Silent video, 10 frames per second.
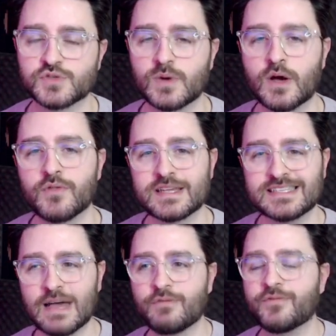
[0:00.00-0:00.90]
as well. There's
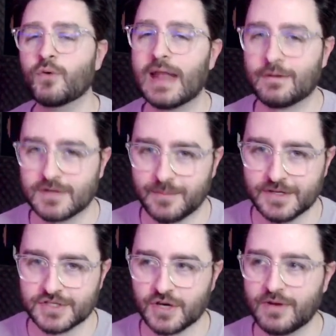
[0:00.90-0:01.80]
now fallout
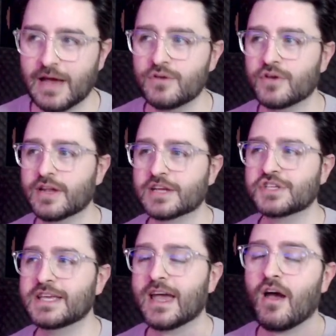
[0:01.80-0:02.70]
damage, so now you can
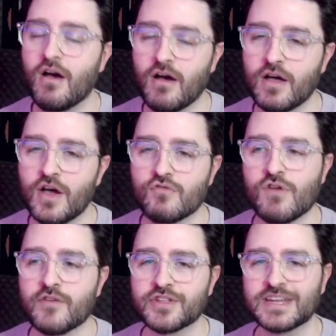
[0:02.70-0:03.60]
actually get hurt
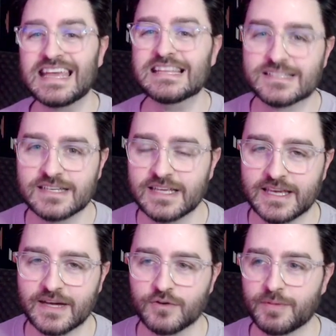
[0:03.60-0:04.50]
rather than instantly
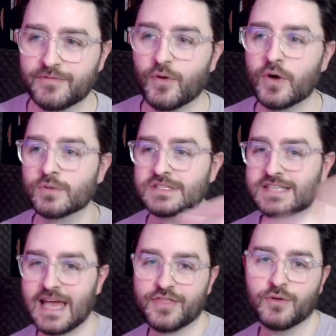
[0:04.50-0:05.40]
killed. Before it was
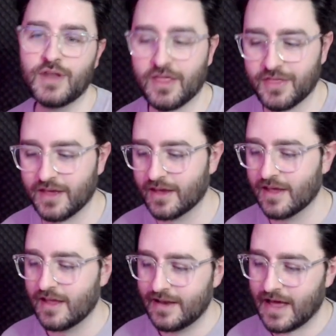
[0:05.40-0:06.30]
death or nothing.
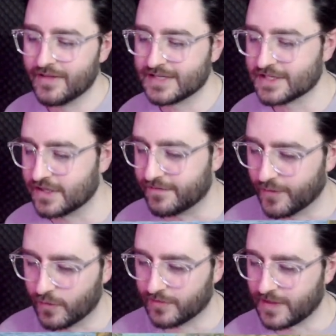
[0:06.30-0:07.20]
Now there's actually
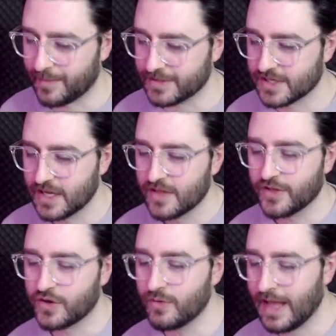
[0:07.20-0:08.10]
fall-off damage.
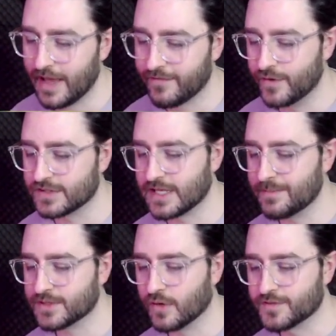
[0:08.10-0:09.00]
The gulag,
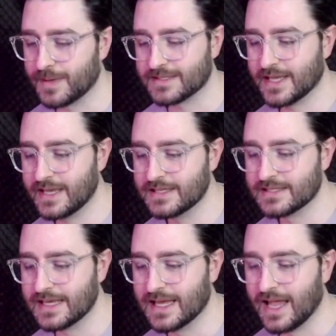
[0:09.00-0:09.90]
footsteps of
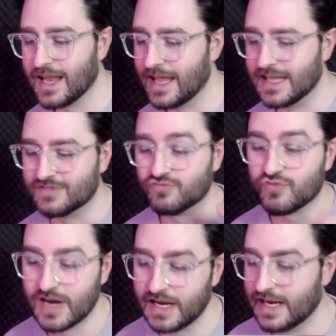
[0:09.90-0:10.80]
spectators, is
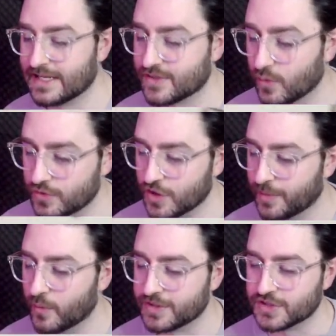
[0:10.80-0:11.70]
really less
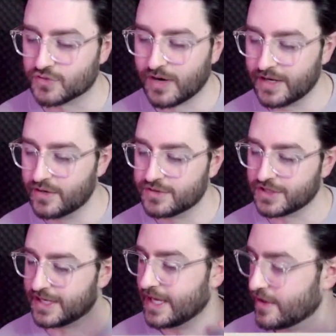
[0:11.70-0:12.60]
audible, which is great news.
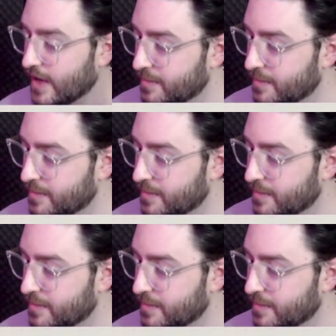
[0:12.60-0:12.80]
You can hear your